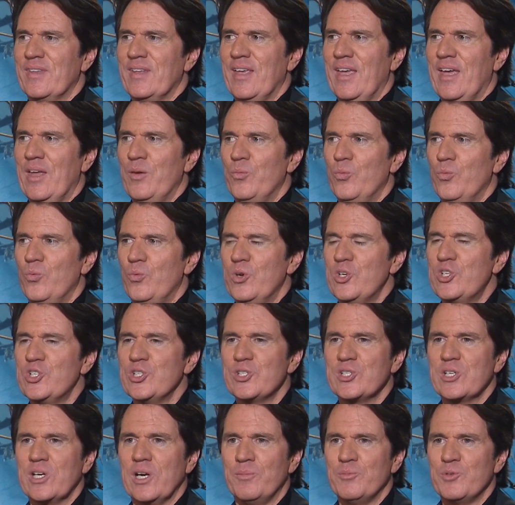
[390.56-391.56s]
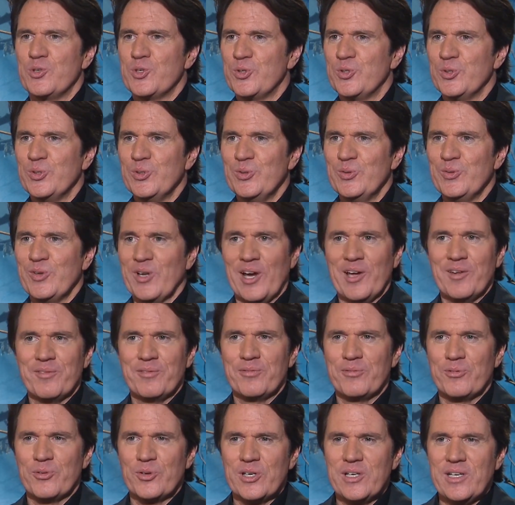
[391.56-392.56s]
And wishes come true, not
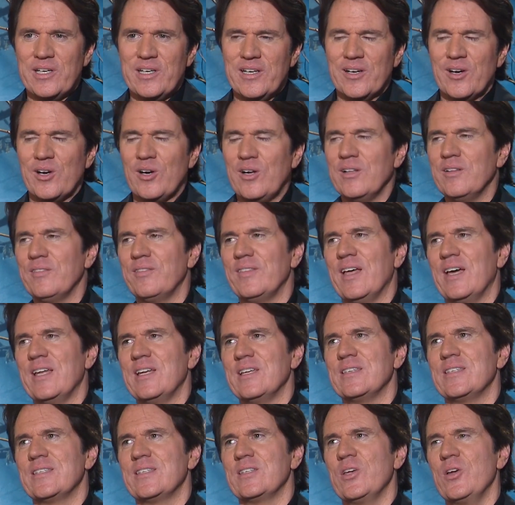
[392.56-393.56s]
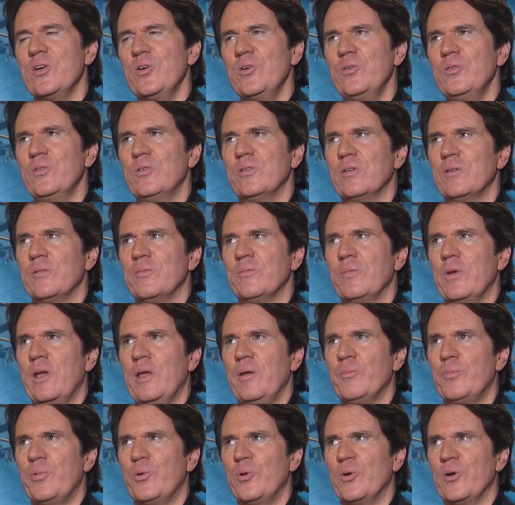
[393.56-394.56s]
free. All of that is so
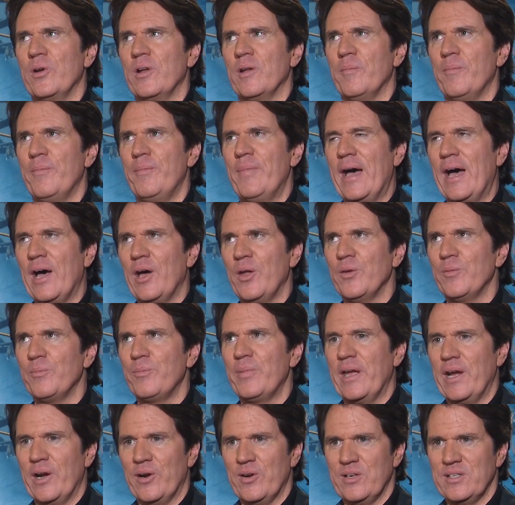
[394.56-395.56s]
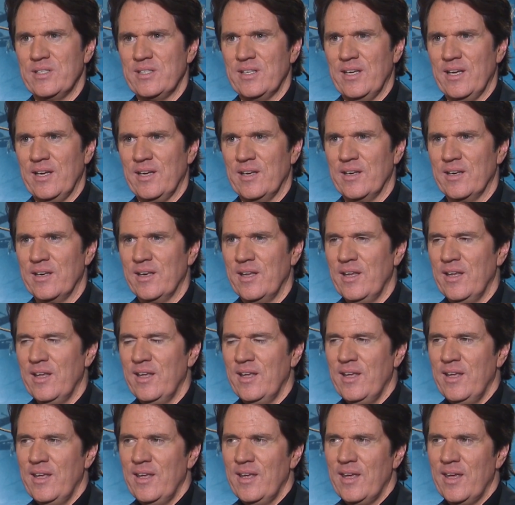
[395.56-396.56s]
important about parenting
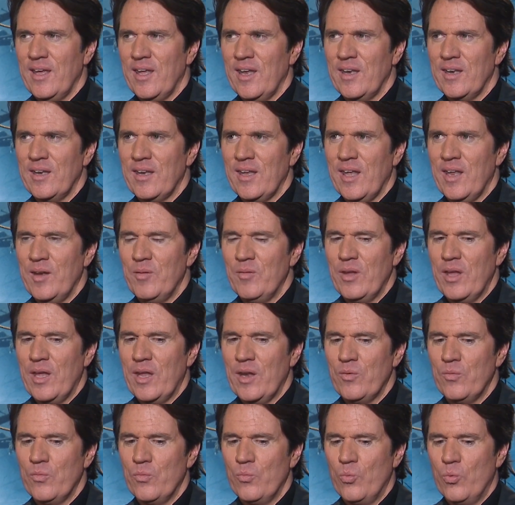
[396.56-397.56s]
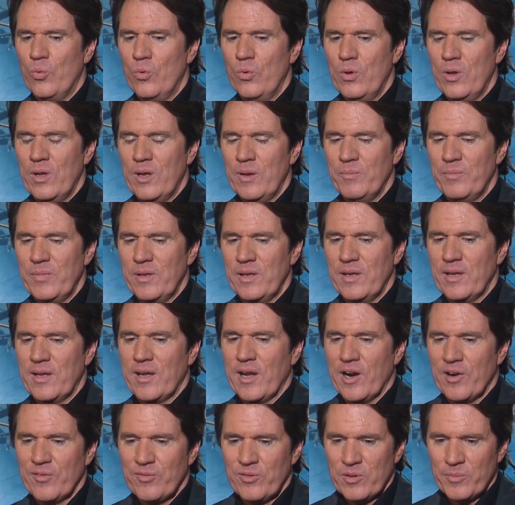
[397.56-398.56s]
and being
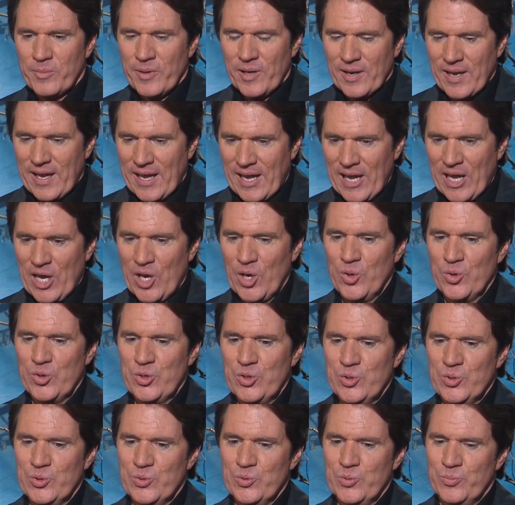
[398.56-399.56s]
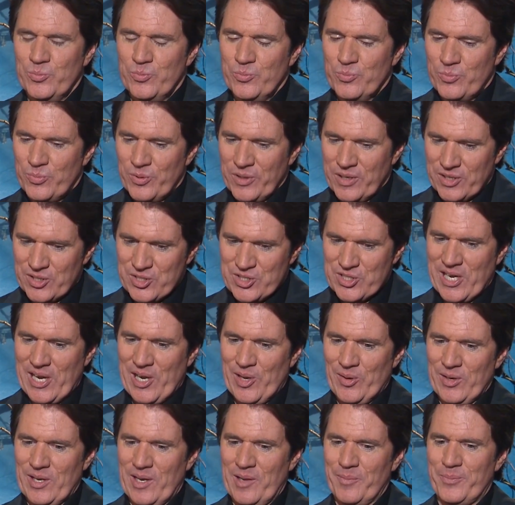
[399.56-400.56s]
careful about how you bring a
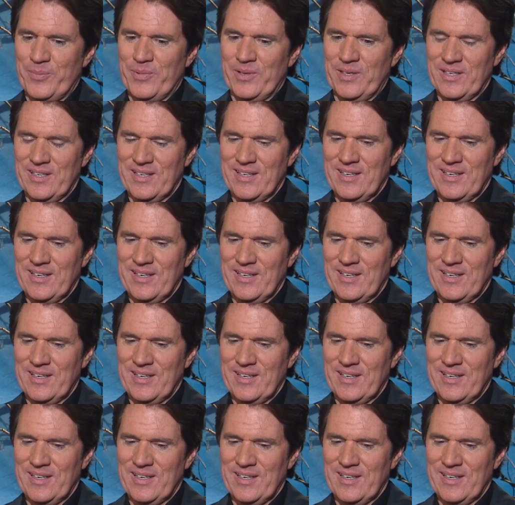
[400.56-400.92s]
child up